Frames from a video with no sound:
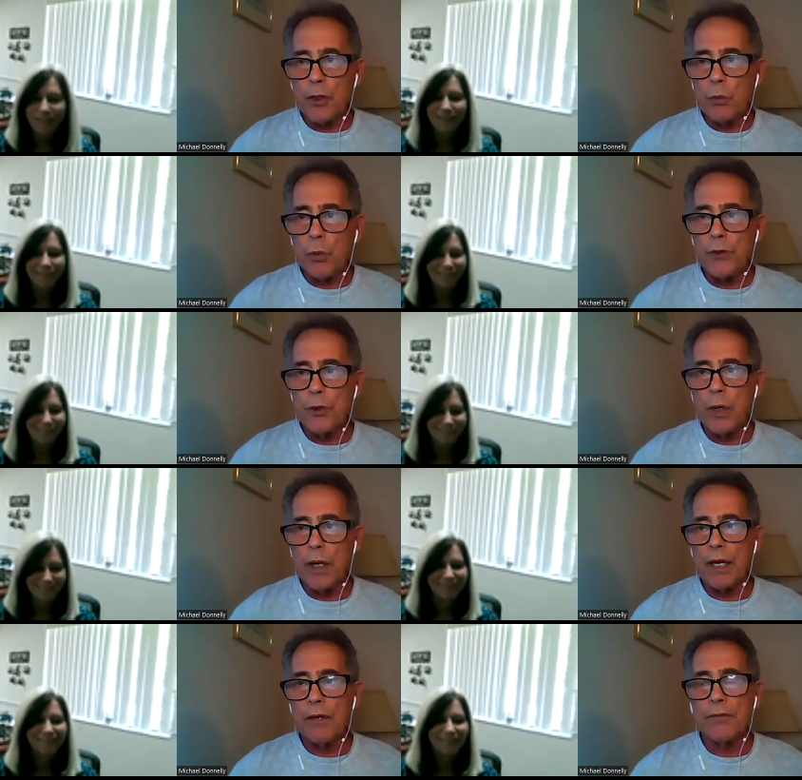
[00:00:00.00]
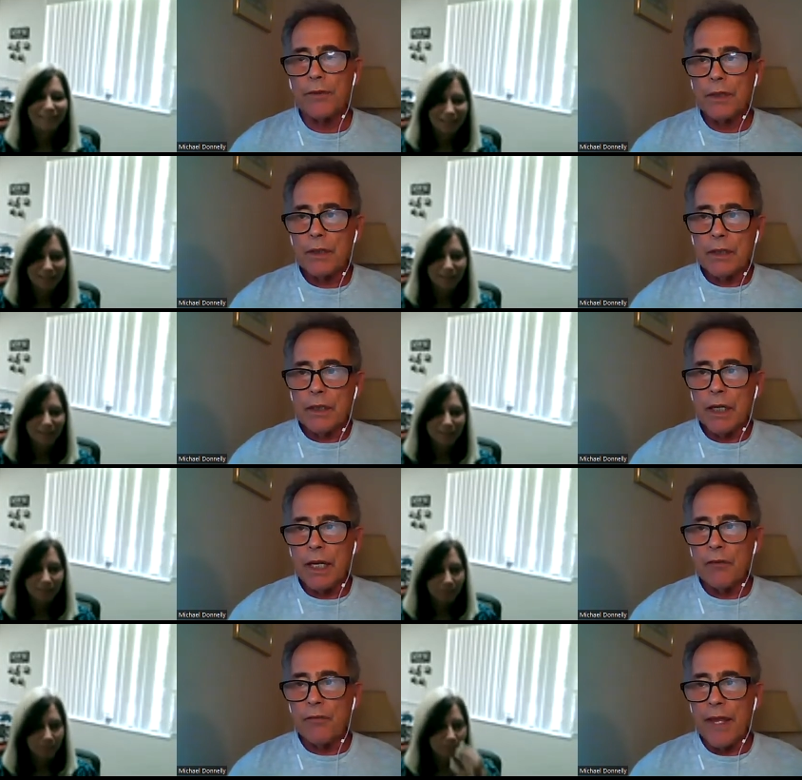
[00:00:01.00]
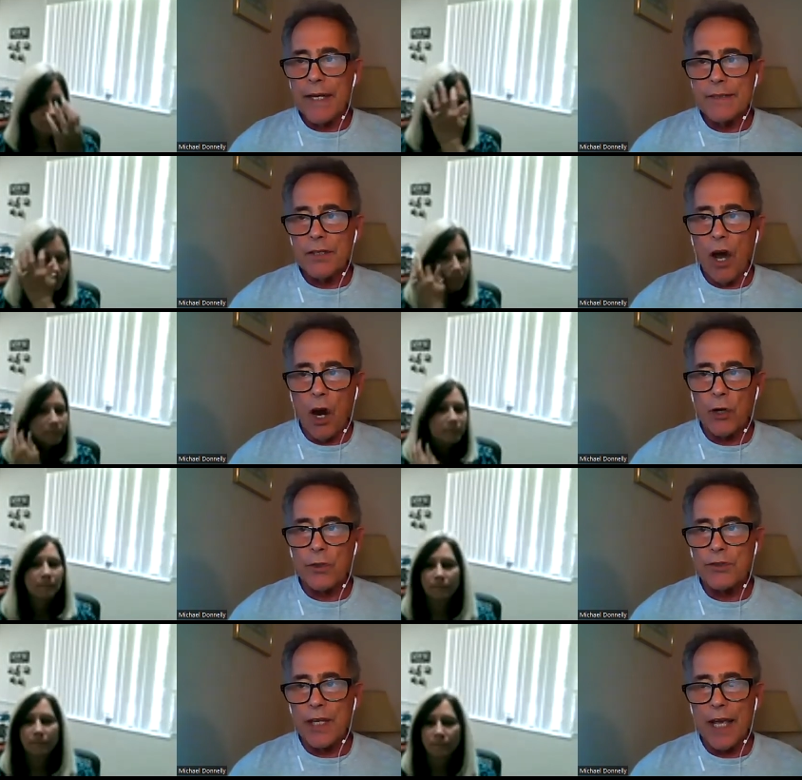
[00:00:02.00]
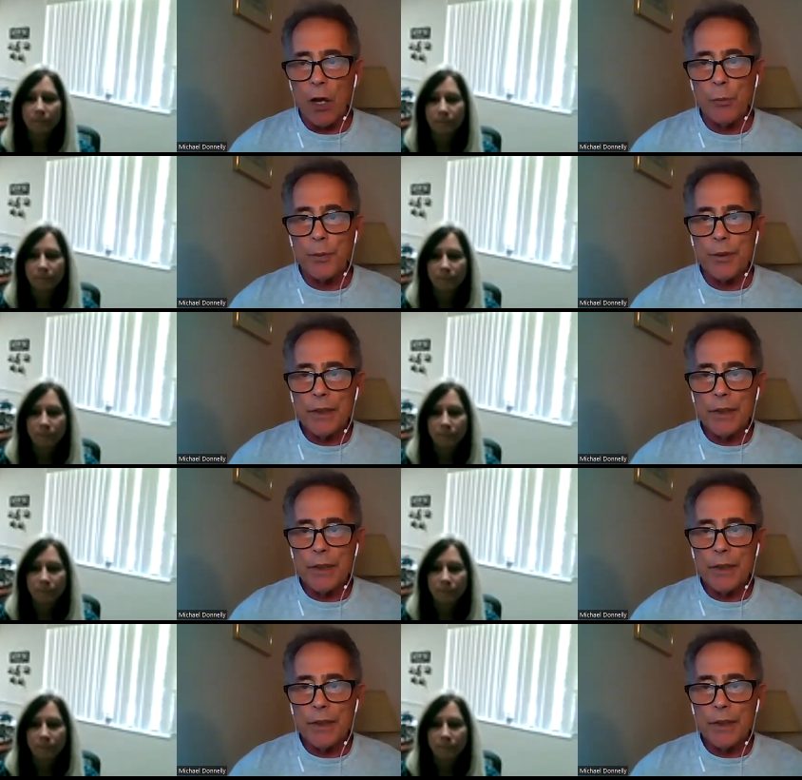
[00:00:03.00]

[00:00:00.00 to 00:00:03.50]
Speaker 1: that are with you have have that uh, heart to help.